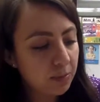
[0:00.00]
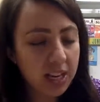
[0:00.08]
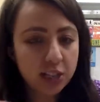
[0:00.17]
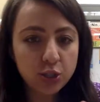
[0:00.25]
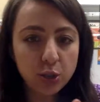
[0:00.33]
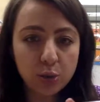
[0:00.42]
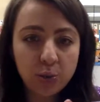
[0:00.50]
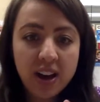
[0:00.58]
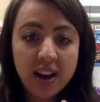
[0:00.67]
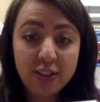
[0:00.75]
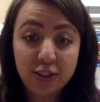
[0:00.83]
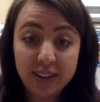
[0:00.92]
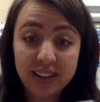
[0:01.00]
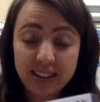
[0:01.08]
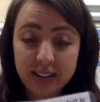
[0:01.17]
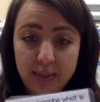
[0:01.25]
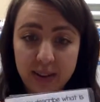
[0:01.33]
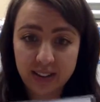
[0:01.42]
So the great
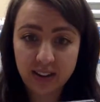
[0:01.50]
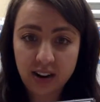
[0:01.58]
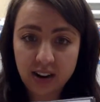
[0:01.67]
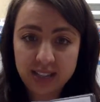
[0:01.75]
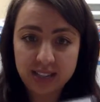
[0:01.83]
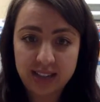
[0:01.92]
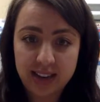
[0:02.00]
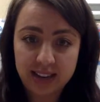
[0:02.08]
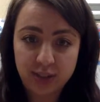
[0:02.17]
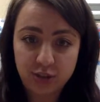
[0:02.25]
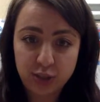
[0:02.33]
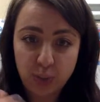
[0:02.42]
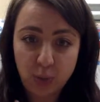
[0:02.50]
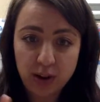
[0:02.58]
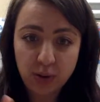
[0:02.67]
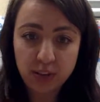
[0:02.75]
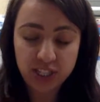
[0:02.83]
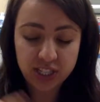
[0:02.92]
thing about the cards is that there's one
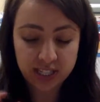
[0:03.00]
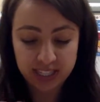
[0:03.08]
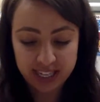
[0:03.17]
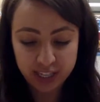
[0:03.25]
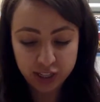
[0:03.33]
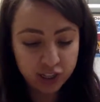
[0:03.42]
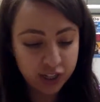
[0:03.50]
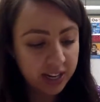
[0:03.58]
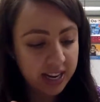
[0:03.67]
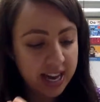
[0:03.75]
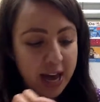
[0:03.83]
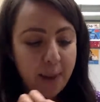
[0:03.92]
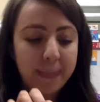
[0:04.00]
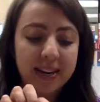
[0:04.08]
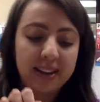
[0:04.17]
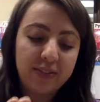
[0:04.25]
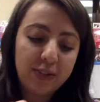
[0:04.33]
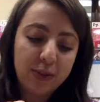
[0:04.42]
question in each, but
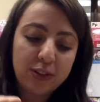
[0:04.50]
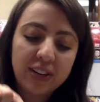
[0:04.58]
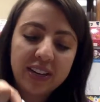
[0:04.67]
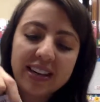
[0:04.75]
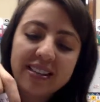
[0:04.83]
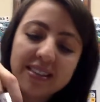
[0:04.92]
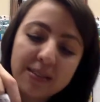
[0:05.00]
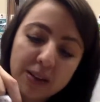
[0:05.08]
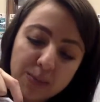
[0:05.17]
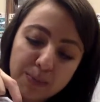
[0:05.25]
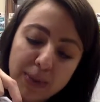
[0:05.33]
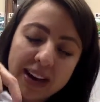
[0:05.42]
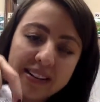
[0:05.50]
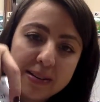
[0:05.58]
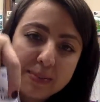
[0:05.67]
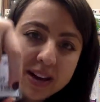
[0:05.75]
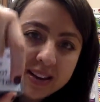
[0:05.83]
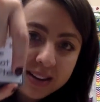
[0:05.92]
if you look in the
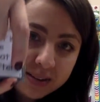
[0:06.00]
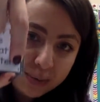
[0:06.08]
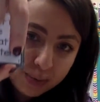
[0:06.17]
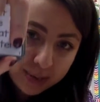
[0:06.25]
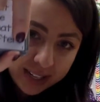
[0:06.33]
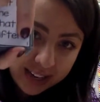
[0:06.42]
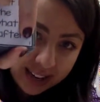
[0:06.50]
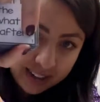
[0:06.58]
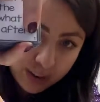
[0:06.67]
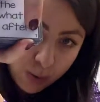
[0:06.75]
bottom left-hand